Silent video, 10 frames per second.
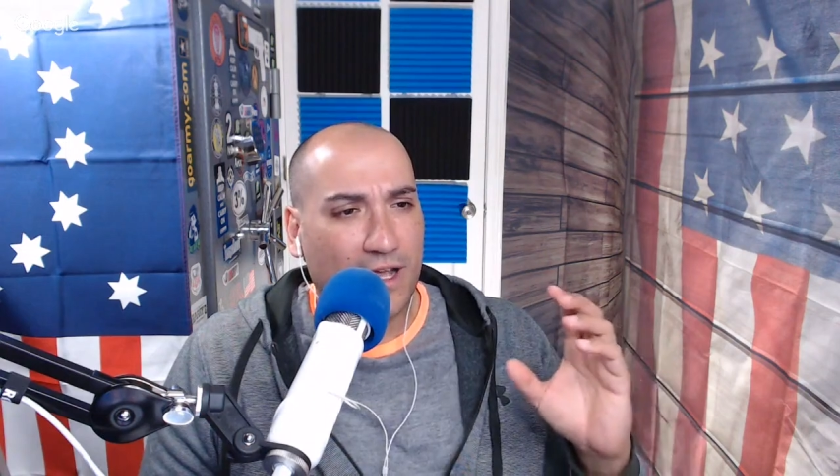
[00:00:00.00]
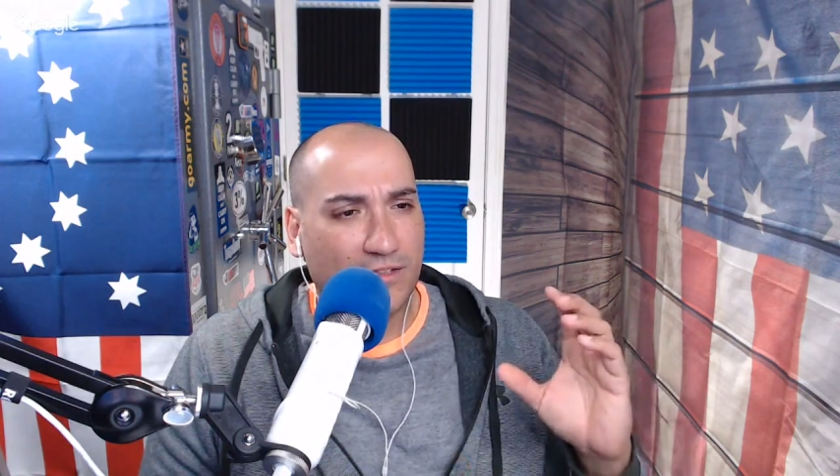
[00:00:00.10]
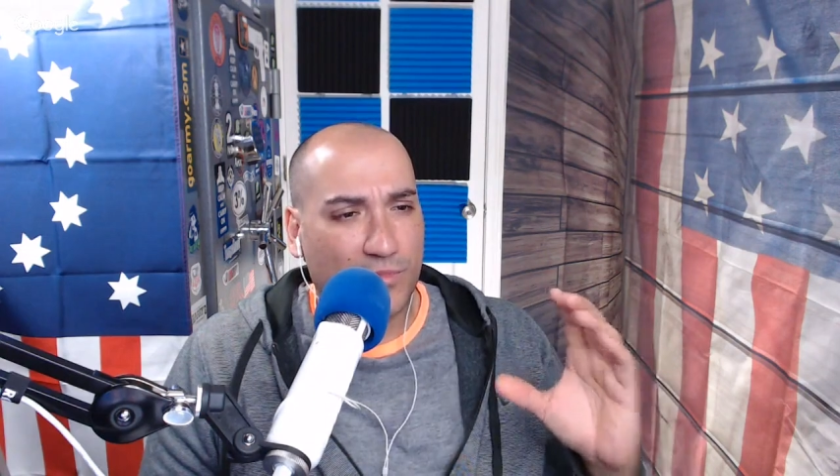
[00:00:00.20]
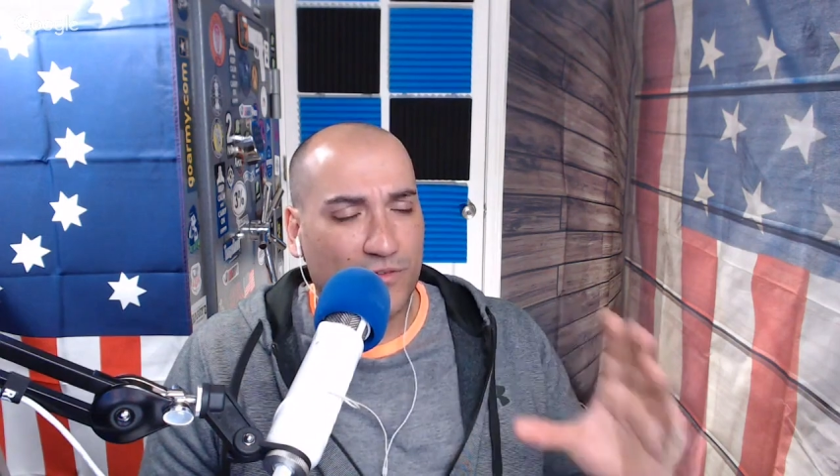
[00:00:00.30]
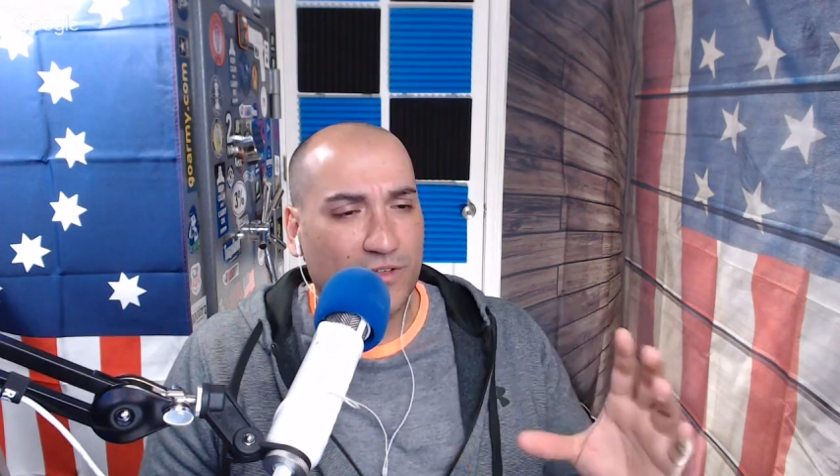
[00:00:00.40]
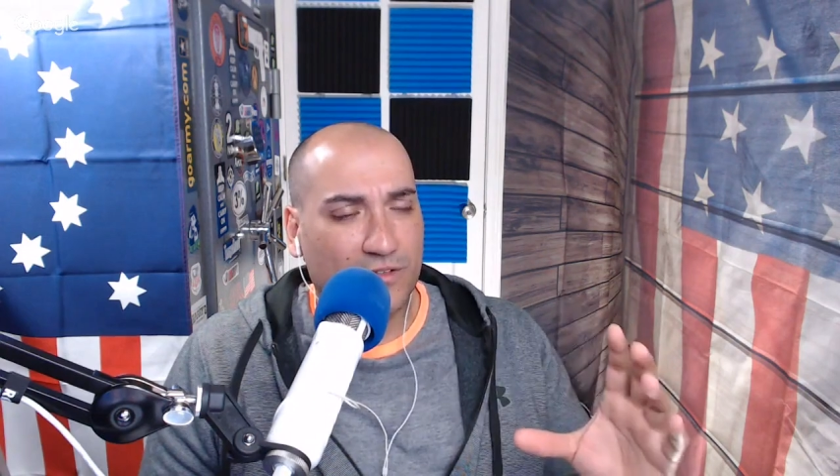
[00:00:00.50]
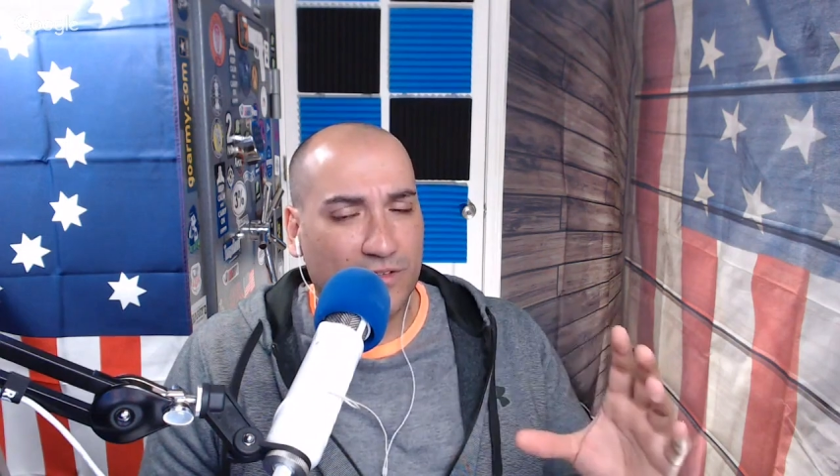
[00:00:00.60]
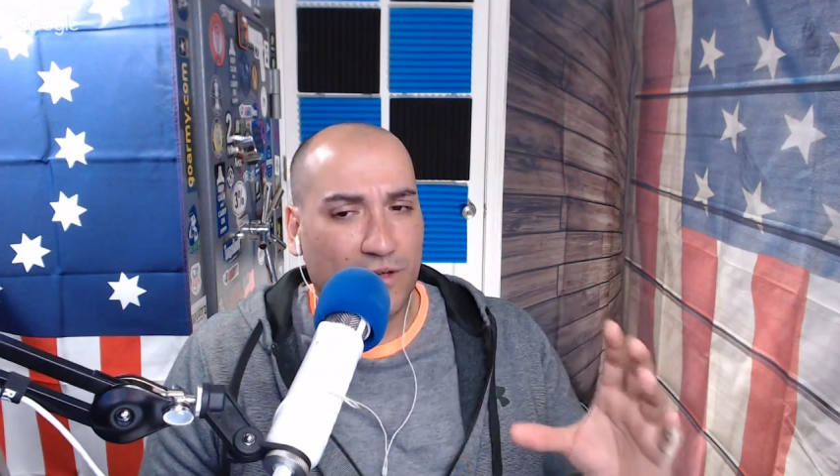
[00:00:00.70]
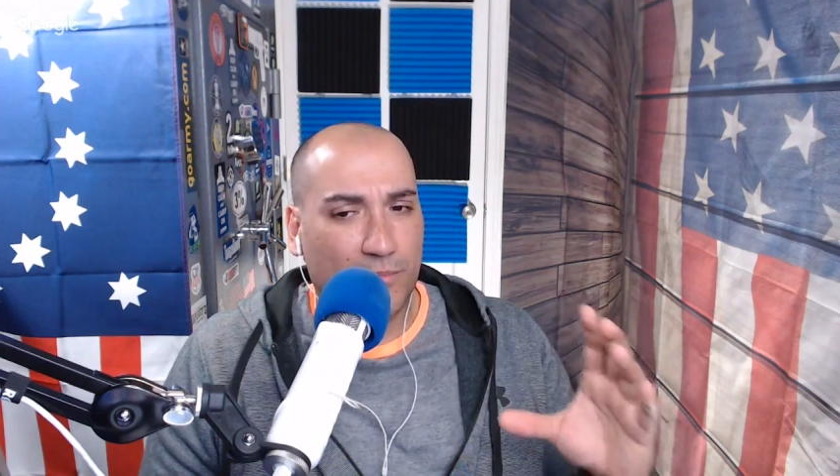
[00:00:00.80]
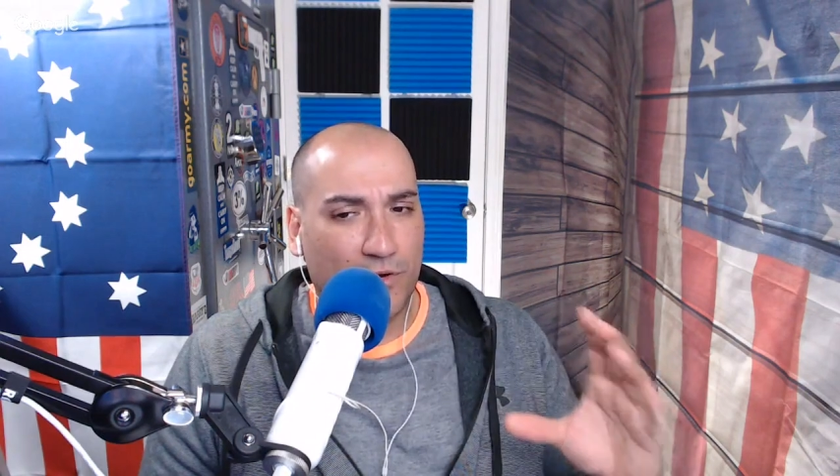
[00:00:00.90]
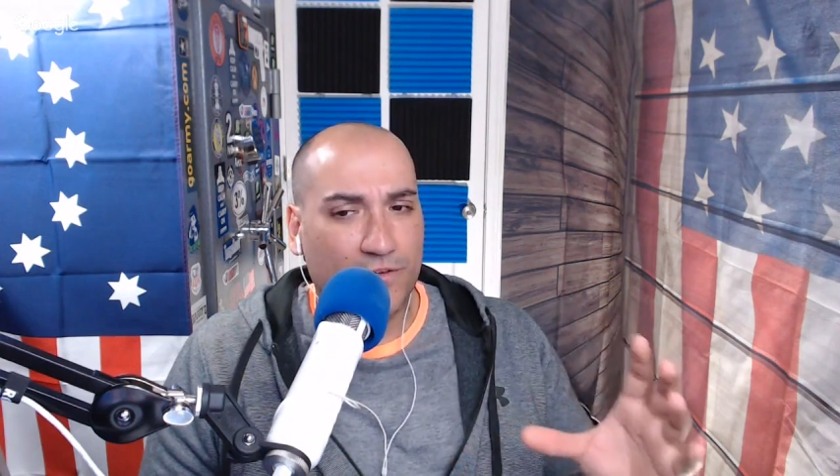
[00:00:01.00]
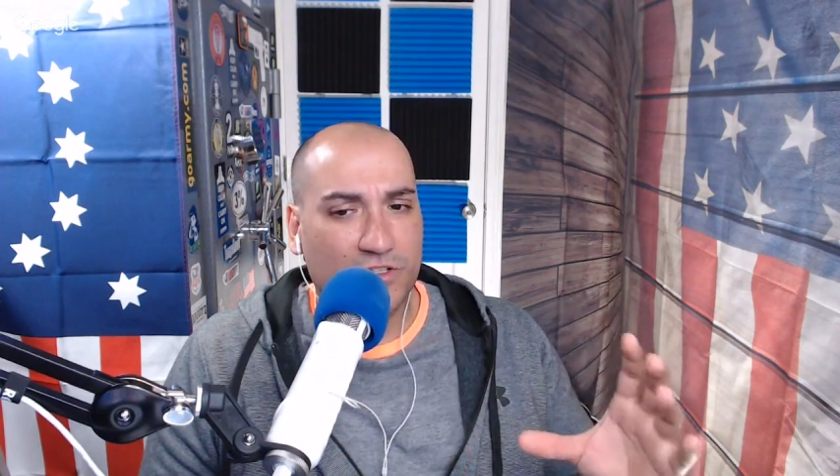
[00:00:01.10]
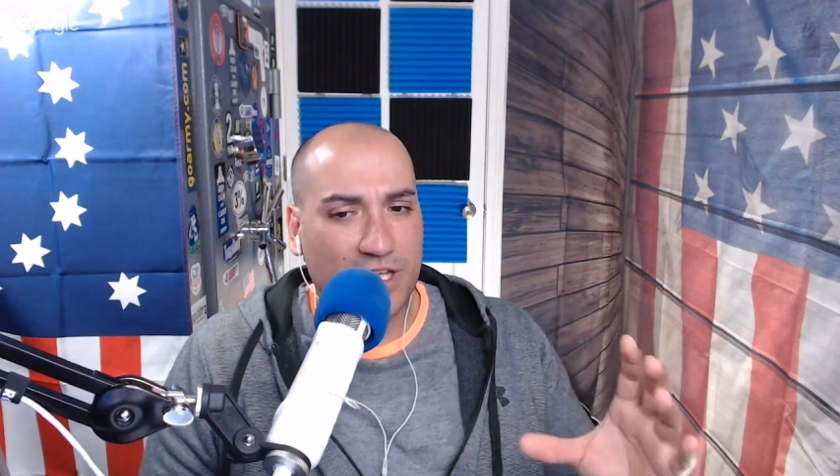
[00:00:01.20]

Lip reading: has a perfect